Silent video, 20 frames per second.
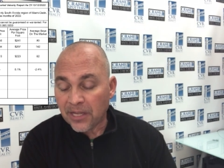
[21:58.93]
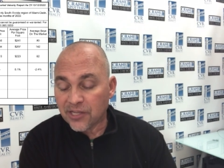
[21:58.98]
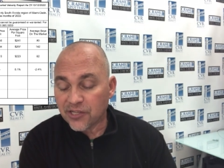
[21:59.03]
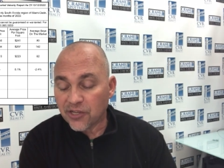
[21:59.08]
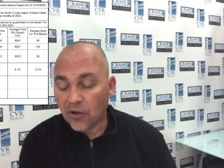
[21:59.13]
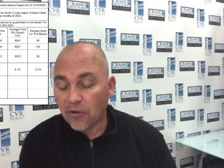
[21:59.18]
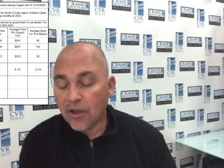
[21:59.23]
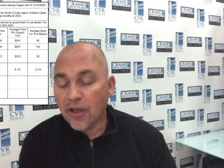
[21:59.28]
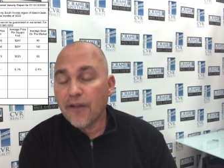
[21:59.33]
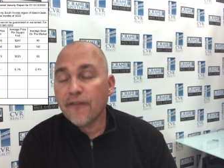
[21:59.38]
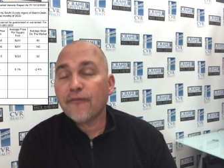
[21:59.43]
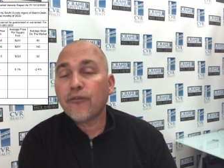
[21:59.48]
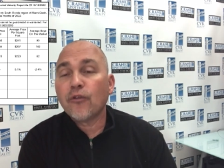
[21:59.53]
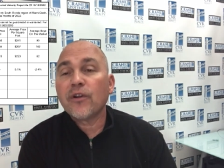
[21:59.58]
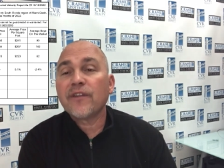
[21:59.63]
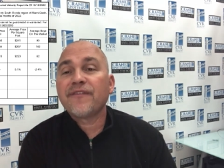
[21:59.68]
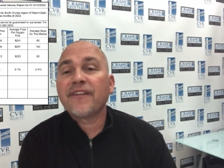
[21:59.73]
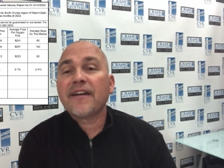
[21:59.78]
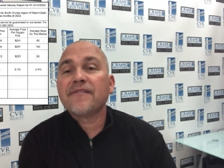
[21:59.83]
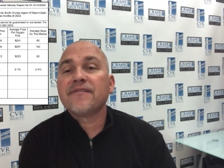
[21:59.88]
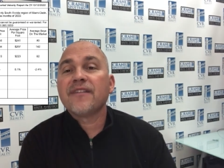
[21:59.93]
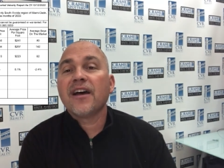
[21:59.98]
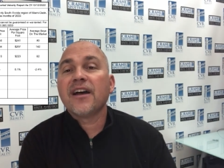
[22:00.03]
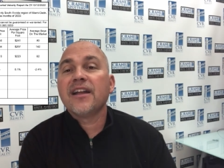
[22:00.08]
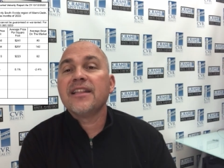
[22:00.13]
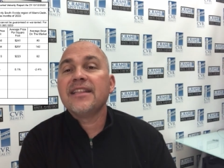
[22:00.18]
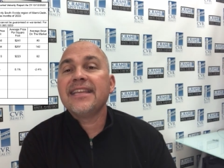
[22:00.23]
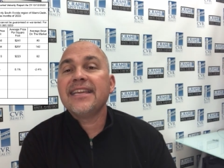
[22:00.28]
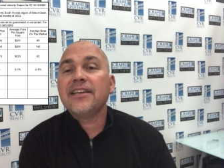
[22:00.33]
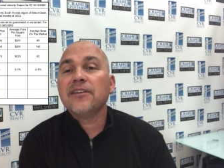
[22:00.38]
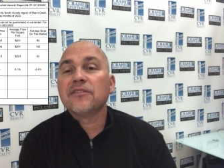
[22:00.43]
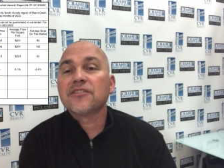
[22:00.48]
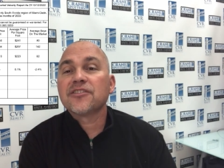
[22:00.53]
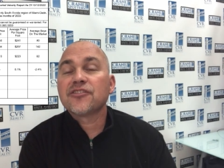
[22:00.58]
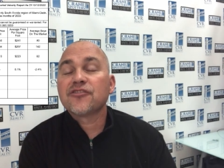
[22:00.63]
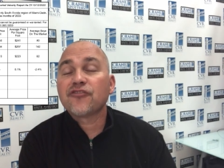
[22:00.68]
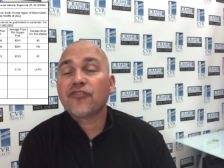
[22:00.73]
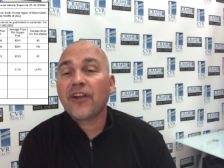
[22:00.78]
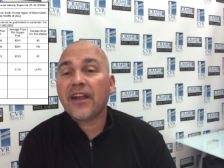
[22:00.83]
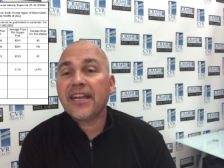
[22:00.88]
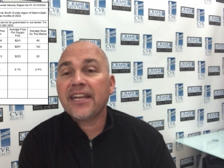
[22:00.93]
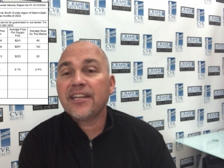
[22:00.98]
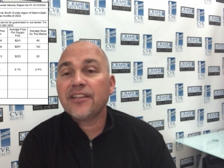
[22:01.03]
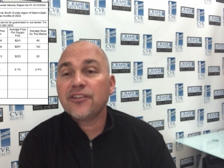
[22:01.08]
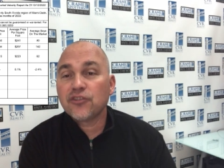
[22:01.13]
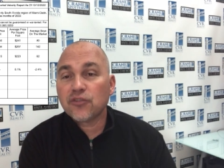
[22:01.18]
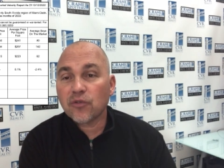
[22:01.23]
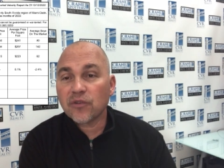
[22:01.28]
So 45 deals traded,